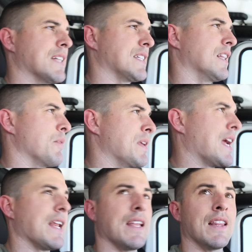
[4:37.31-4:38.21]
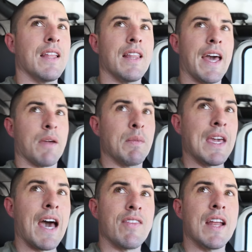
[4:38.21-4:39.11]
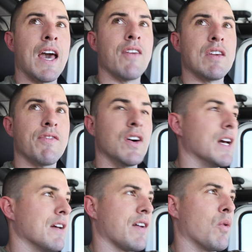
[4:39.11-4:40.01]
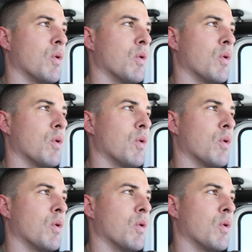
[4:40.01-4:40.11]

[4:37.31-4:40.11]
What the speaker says: it's eliminating like me having a heavy foot if I